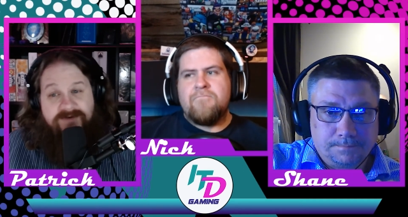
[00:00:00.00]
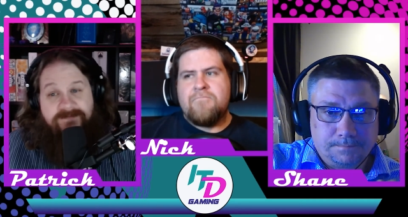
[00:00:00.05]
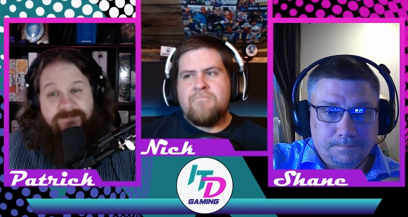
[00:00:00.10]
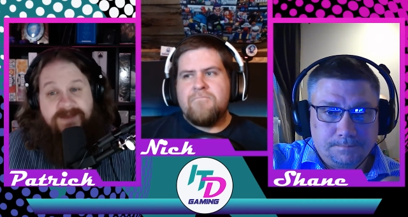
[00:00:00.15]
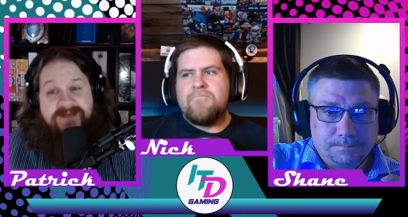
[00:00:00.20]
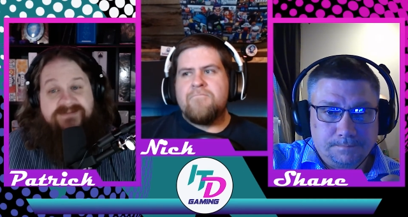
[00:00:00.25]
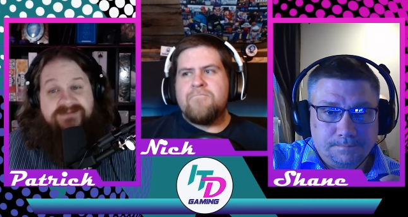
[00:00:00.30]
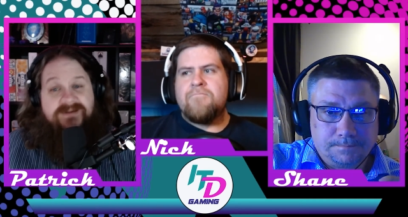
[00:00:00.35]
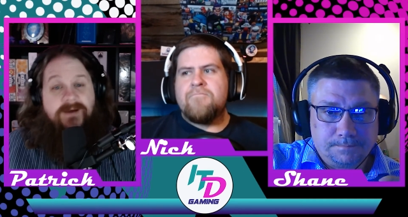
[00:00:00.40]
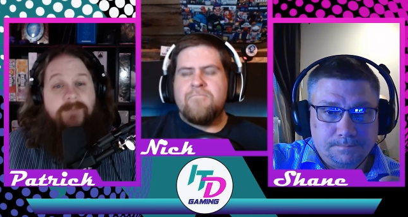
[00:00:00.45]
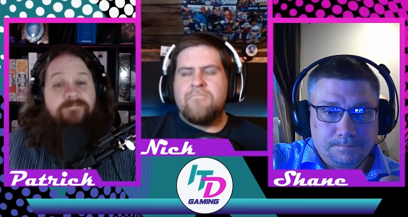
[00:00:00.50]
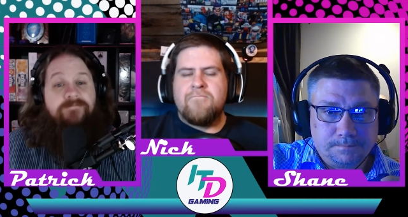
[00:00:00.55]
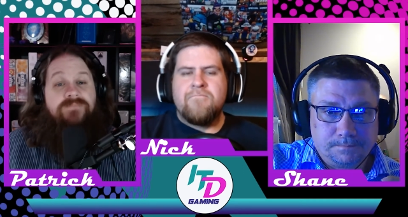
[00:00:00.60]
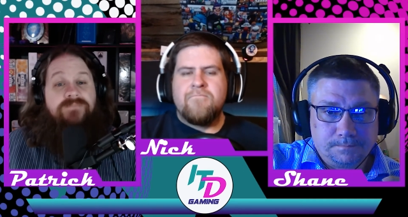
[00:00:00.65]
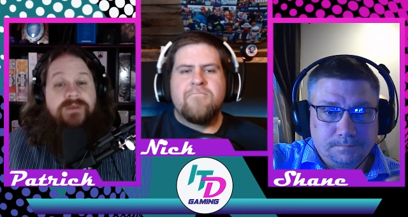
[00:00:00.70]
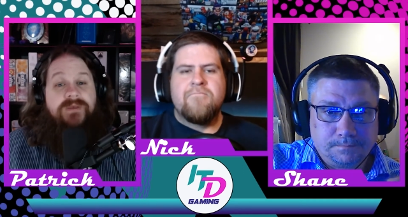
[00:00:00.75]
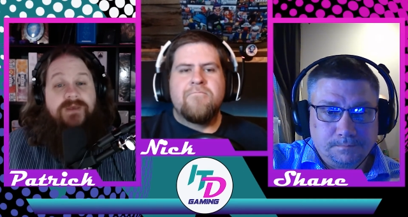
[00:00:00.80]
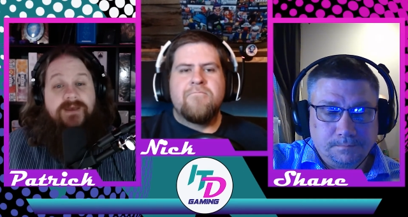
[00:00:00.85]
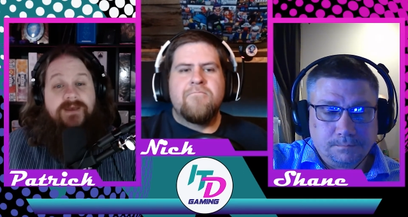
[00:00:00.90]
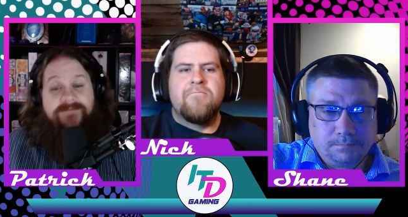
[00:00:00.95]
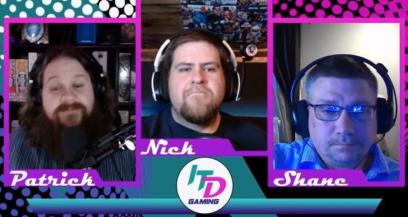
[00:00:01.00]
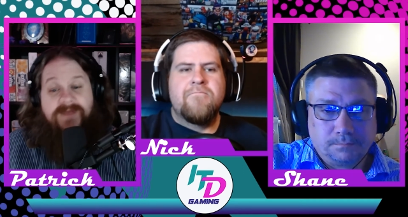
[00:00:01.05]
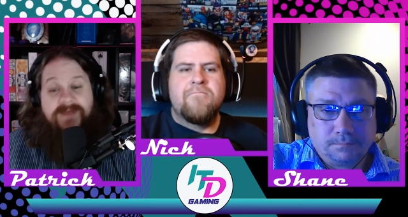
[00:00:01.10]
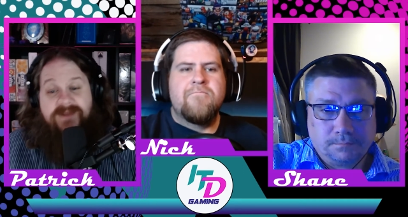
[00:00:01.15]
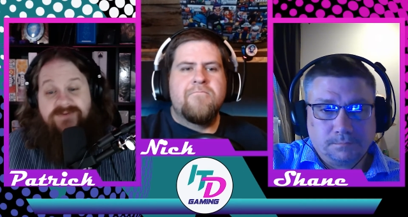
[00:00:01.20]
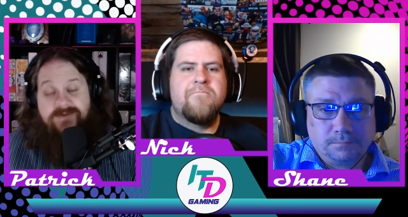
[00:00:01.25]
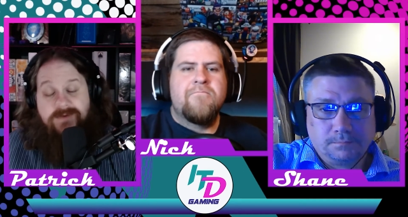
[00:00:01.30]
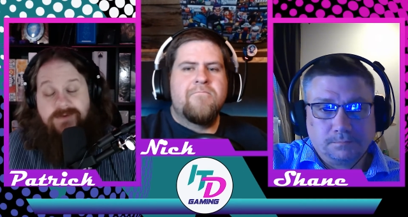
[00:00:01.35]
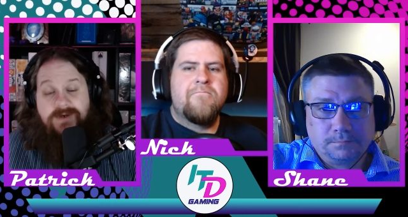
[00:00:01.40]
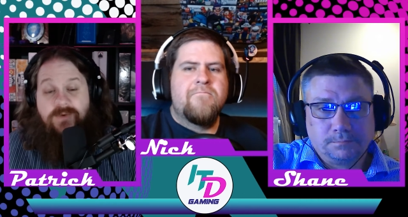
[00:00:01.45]
Speaker 1: If that's a, if
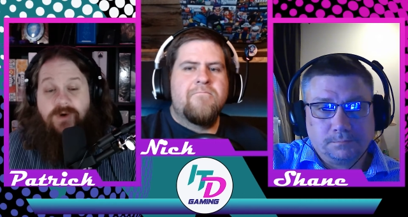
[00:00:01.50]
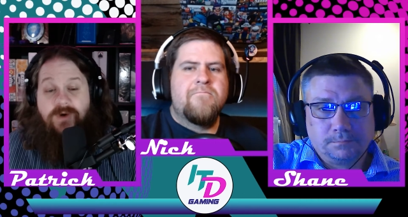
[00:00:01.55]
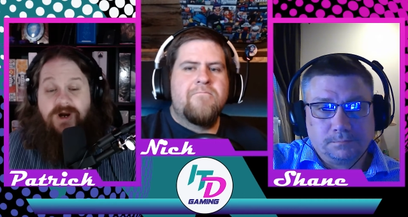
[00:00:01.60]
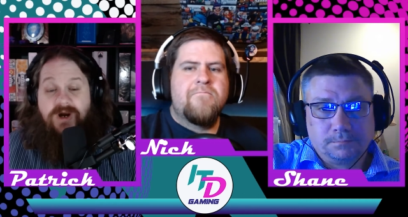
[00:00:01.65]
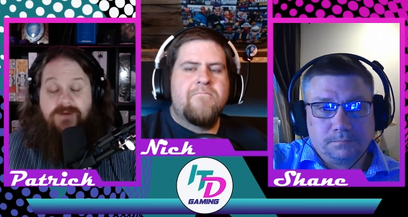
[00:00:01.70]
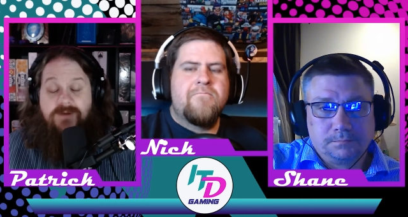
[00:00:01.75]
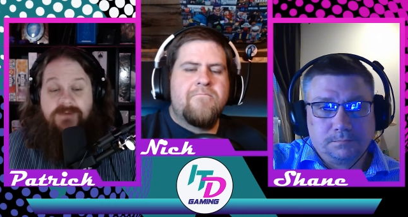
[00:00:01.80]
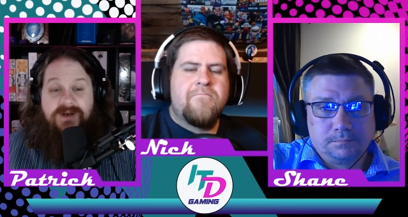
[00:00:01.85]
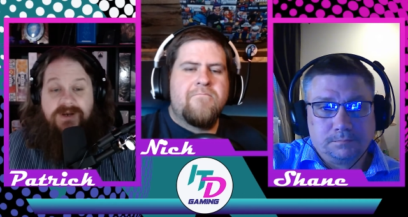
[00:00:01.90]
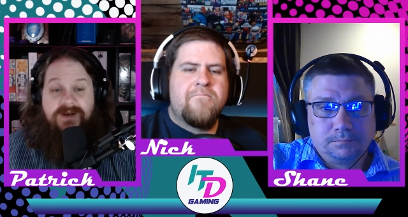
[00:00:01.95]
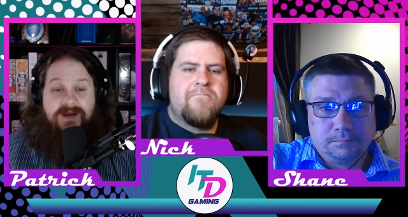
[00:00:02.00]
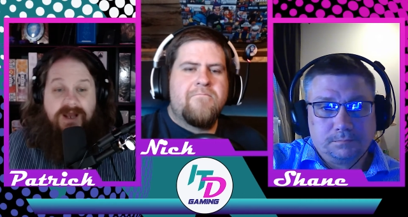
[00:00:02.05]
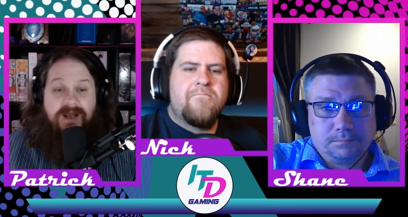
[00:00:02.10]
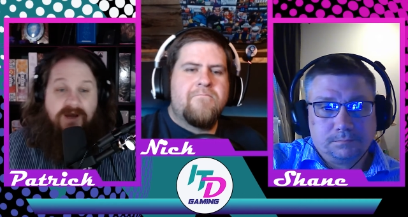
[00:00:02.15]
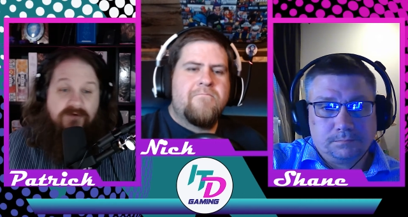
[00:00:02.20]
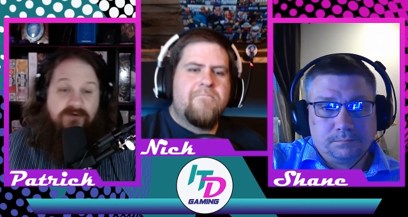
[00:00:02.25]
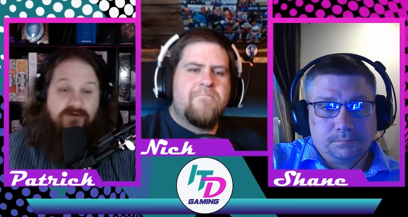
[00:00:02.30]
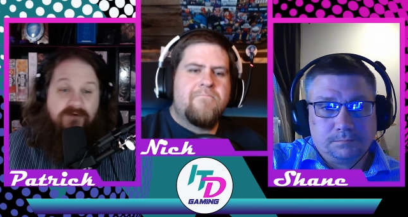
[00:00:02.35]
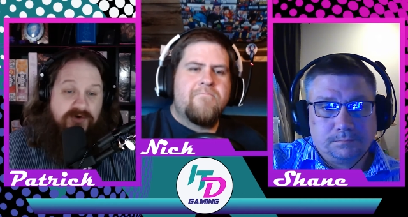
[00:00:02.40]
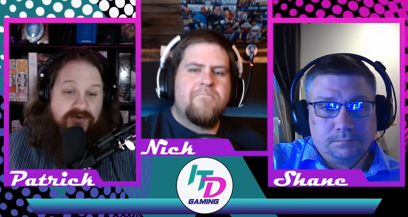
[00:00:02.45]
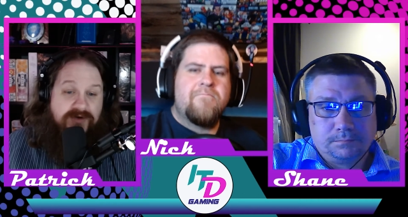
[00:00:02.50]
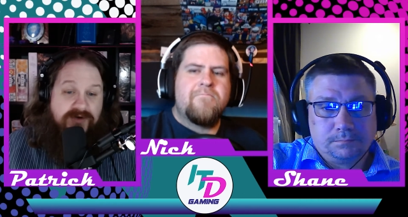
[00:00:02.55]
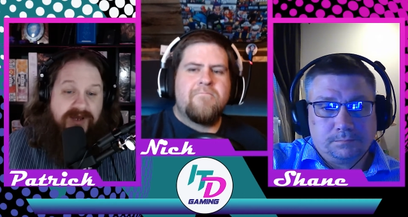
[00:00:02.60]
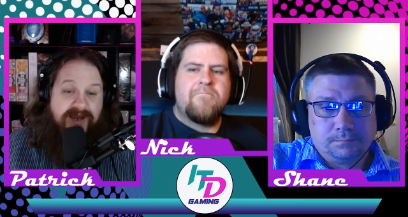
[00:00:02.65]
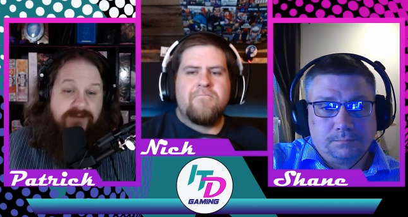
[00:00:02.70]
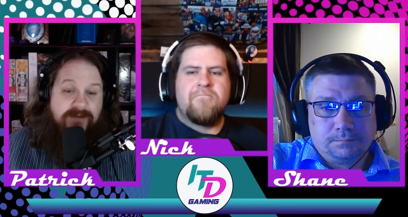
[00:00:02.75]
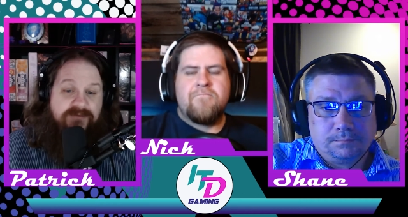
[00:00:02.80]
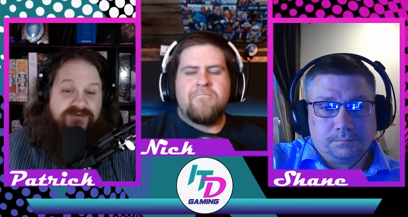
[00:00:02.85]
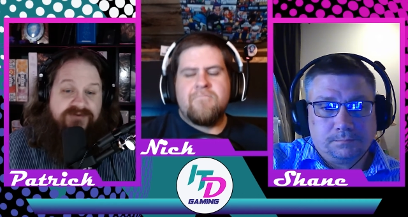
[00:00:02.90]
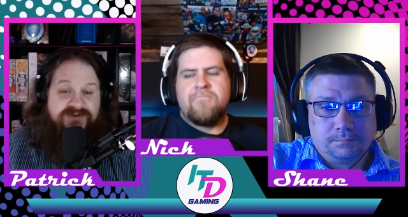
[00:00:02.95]
that's a requirement now for new
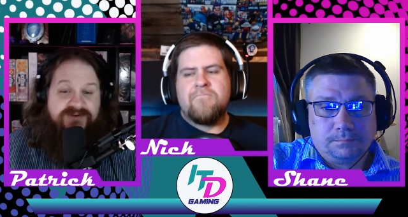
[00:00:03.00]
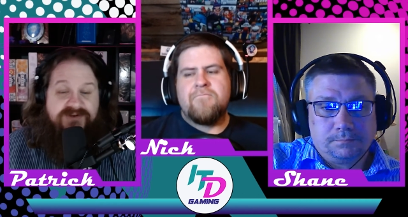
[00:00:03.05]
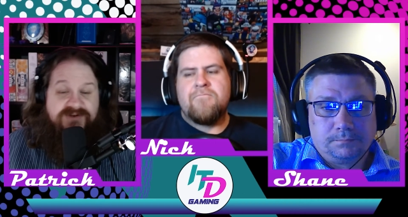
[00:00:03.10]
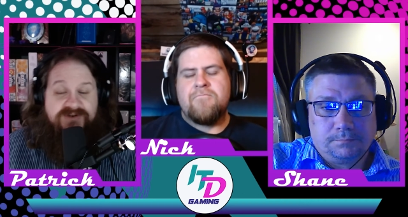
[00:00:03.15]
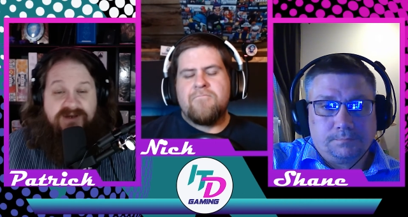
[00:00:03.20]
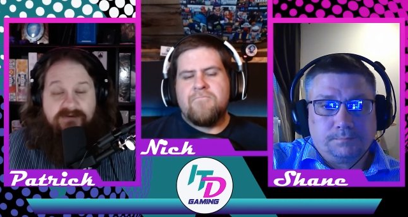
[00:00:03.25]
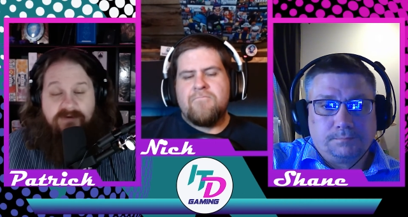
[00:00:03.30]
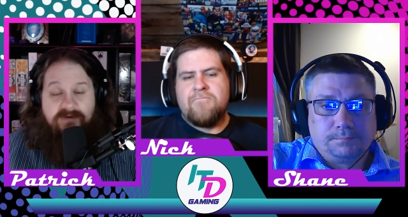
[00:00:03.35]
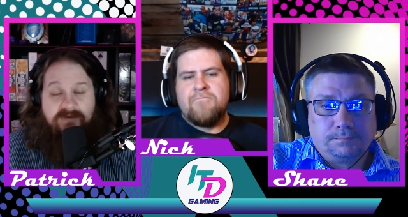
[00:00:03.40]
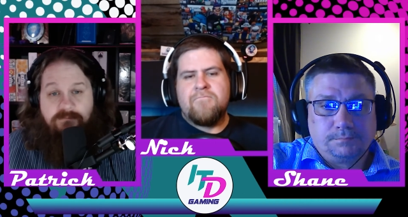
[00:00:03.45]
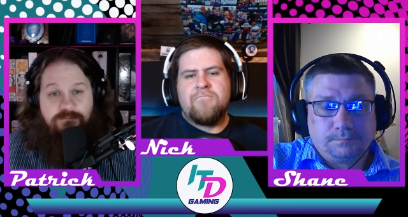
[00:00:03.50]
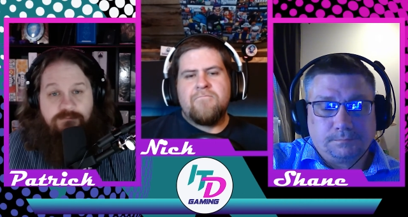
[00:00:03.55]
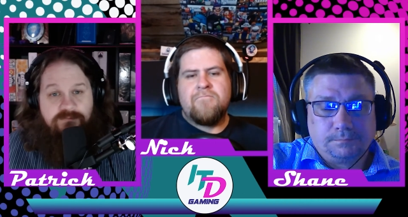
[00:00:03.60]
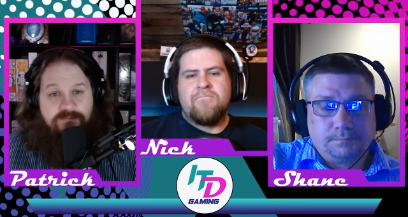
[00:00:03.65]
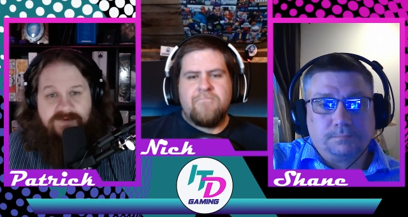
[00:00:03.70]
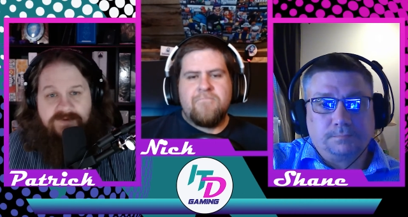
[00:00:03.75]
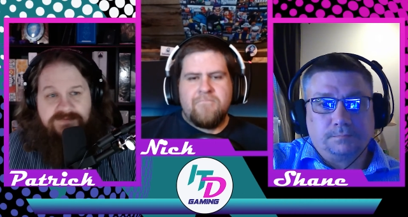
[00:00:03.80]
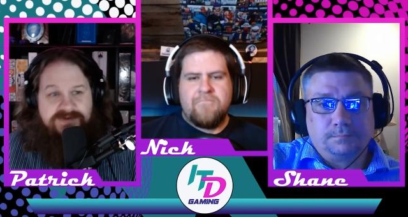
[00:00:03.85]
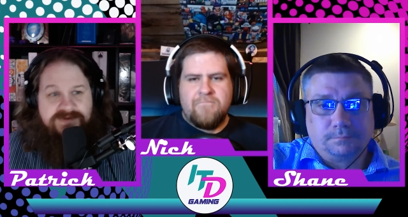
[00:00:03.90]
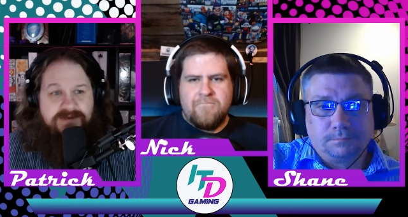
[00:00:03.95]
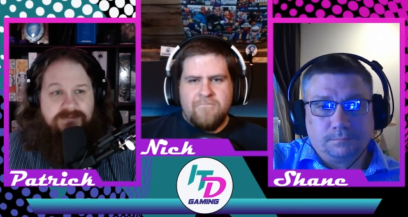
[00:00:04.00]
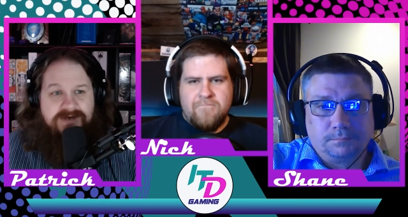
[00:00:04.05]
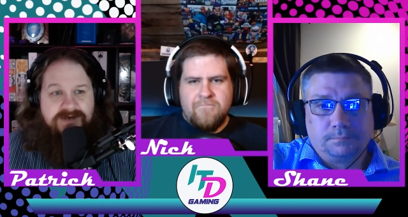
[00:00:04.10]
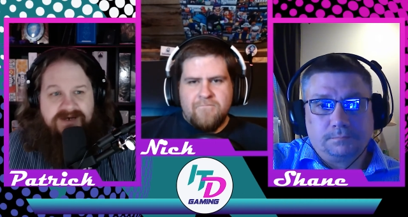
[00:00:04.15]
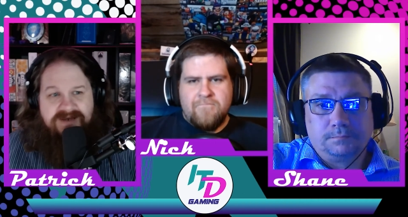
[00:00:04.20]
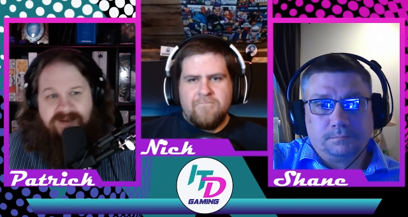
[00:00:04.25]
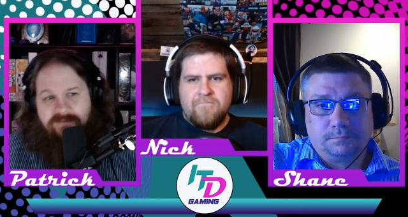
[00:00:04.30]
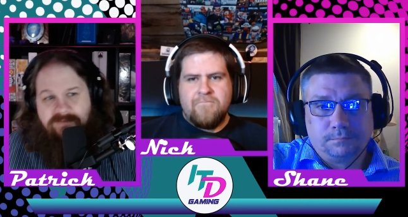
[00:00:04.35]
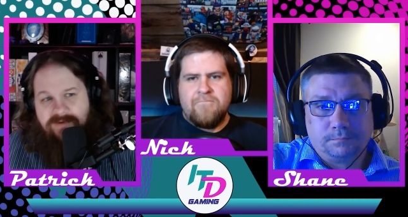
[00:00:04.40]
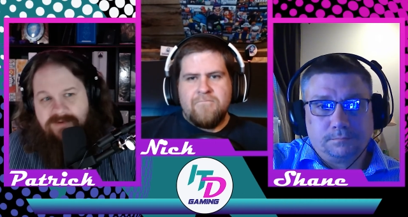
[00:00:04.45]
games, is that you have a fifteen
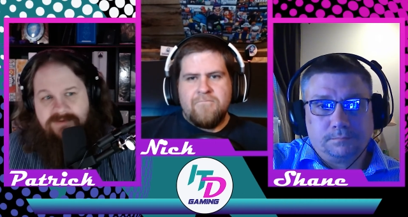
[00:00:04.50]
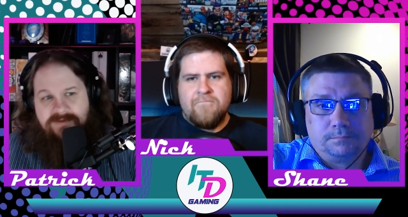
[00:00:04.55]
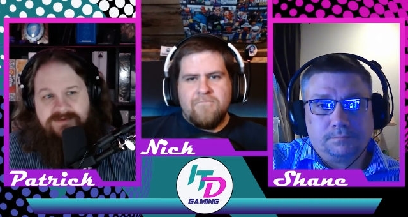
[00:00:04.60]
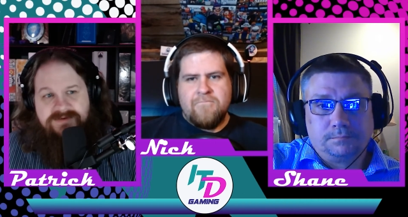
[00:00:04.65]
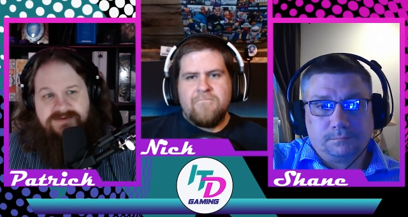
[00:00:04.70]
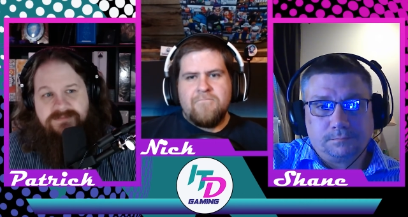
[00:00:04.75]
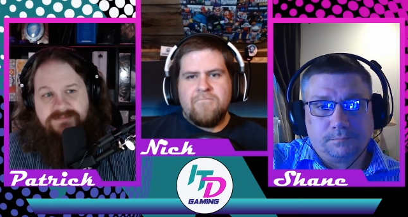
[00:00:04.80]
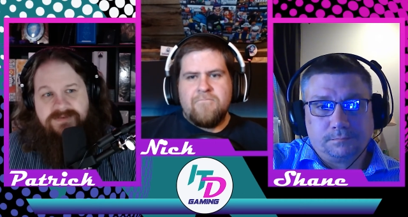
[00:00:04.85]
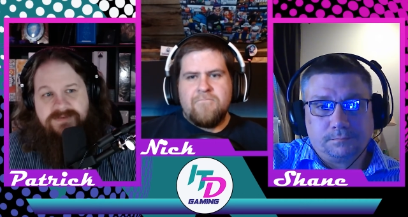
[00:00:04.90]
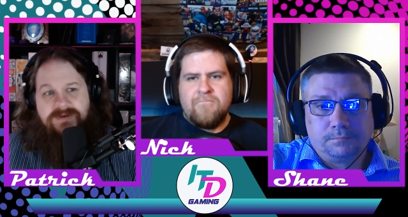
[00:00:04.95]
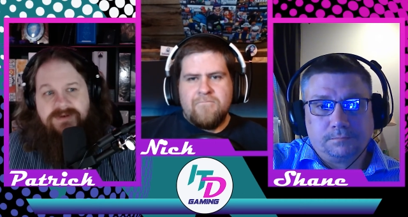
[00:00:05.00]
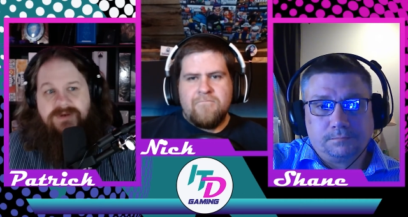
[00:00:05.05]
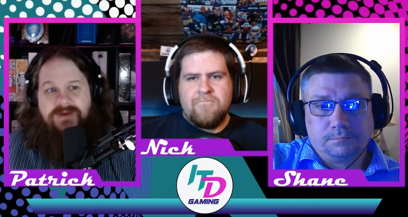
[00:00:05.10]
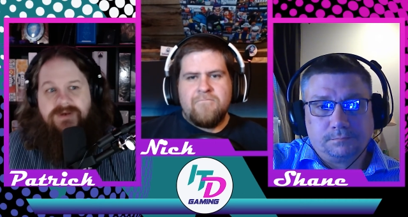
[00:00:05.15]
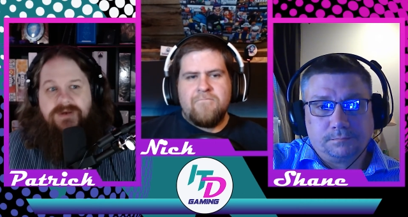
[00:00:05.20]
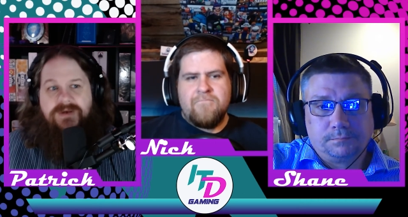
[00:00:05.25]
minute demo or something.